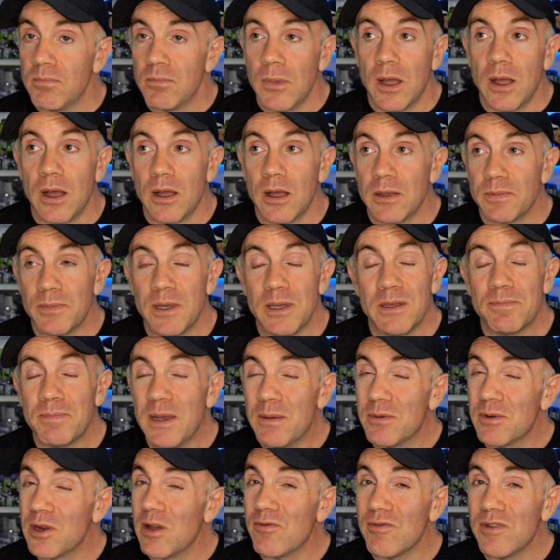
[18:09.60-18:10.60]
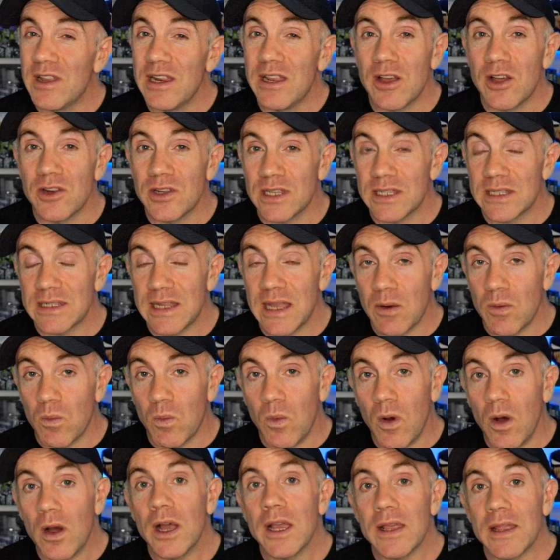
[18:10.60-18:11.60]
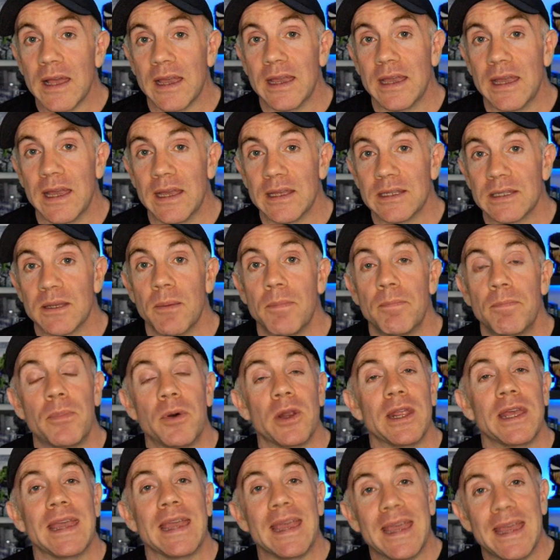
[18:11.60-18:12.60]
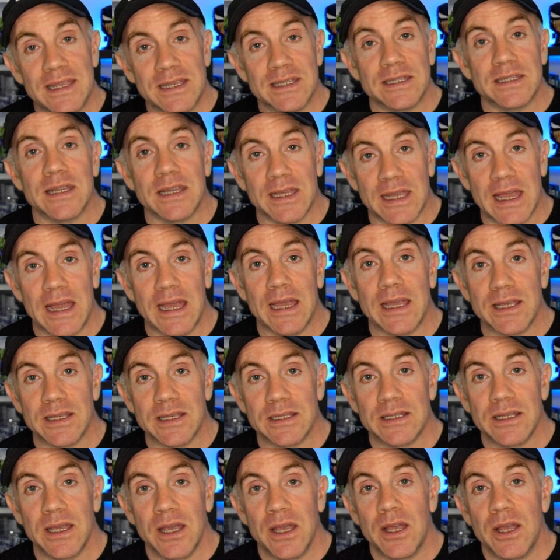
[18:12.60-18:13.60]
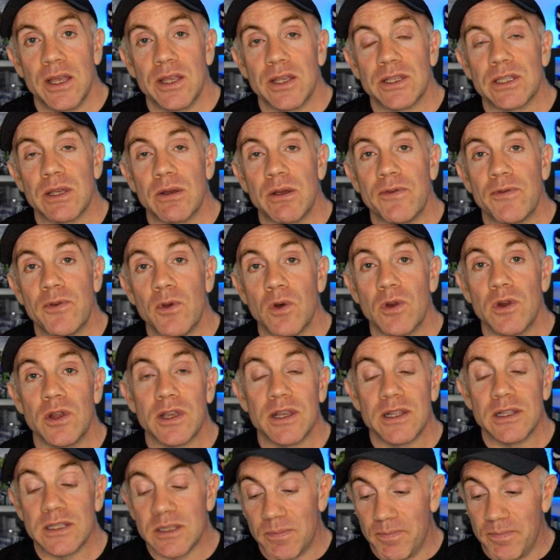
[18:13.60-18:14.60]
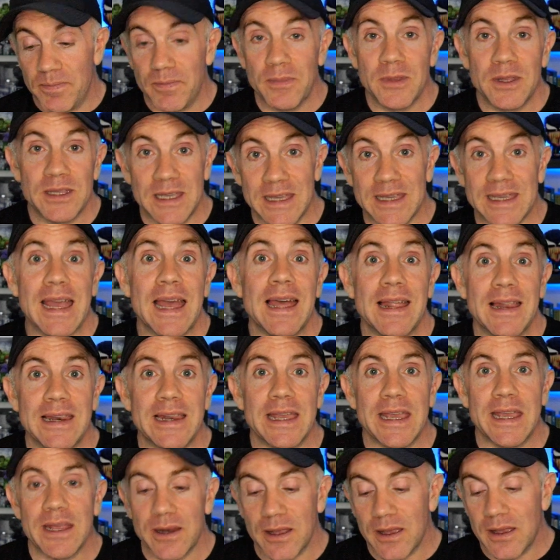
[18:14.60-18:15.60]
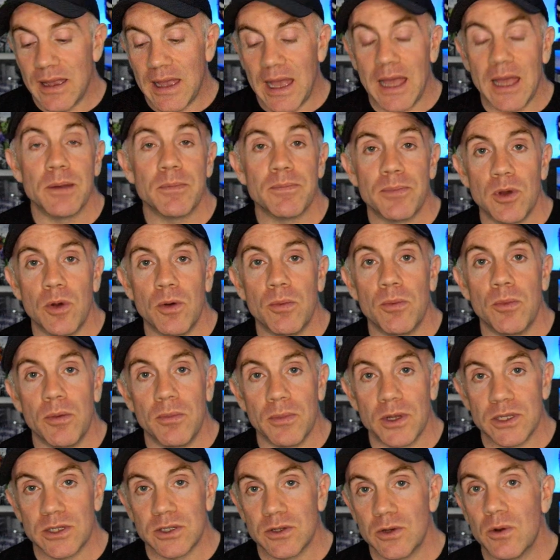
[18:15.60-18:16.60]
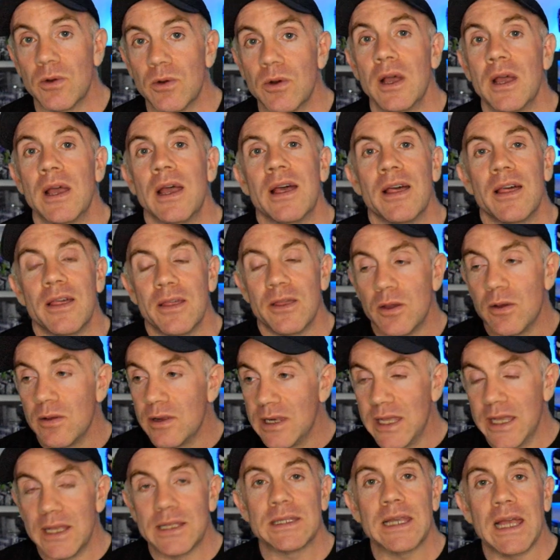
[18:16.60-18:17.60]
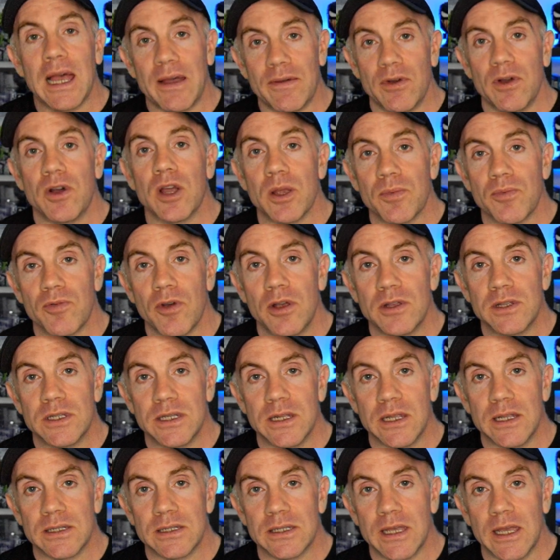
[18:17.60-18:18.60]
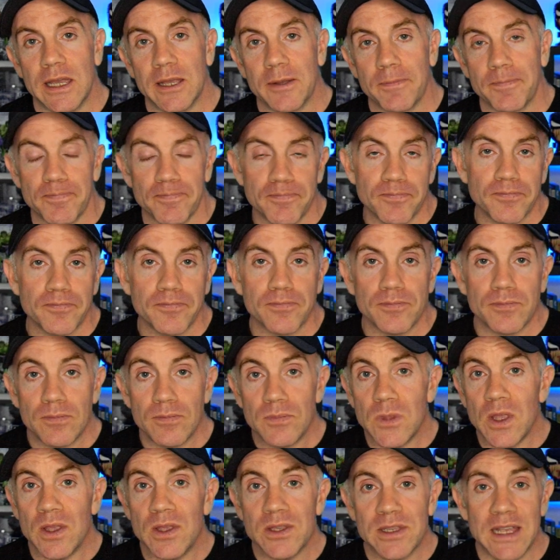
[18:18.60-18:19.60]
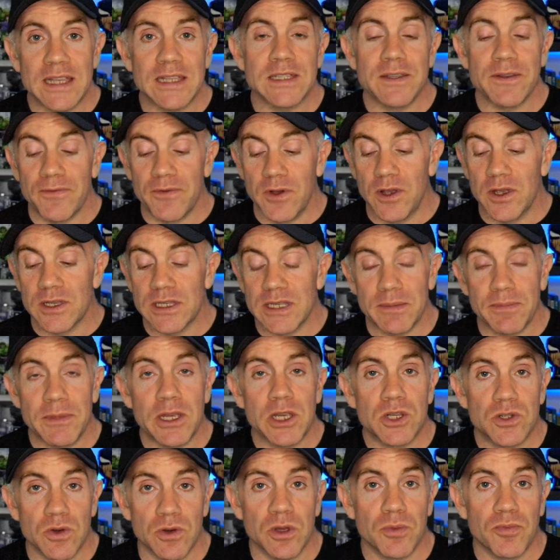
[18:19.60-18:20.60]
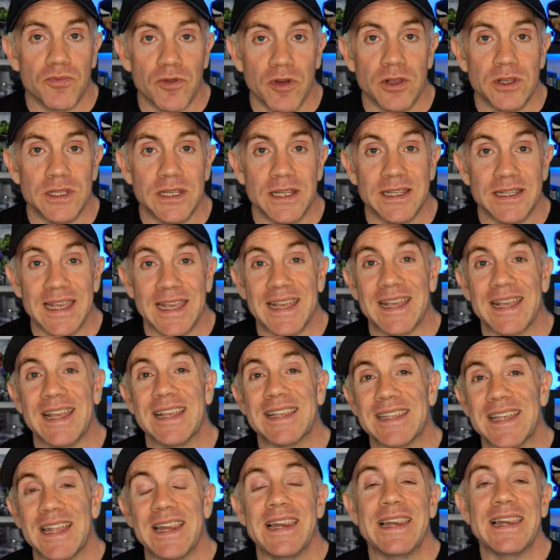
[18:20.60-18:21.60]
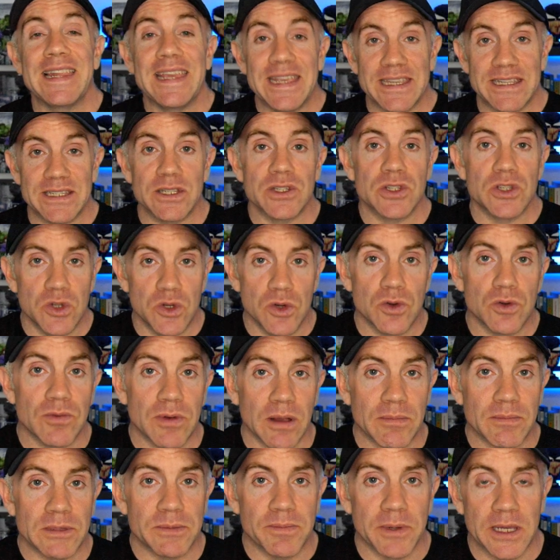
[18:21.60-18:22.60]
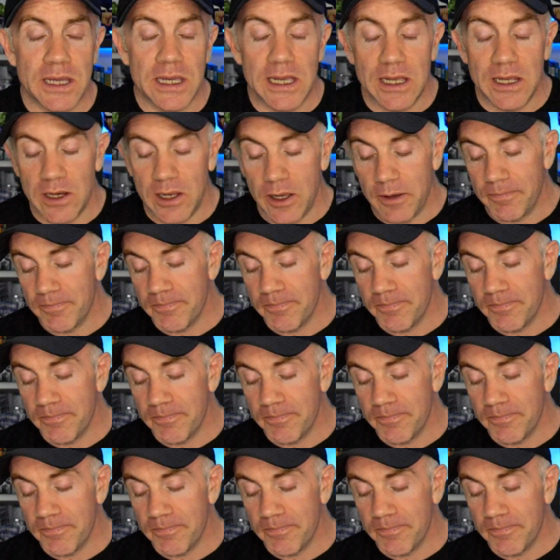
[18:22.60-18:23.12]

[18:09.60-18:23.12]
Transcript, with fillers: Uh, people don't really understand why that is, but it is the case. So if you're looking to, to get leaner and build more muscle, you need to have a high protein intake. So that's the first thing. Make sure your protein intake is at least two grams per kilo.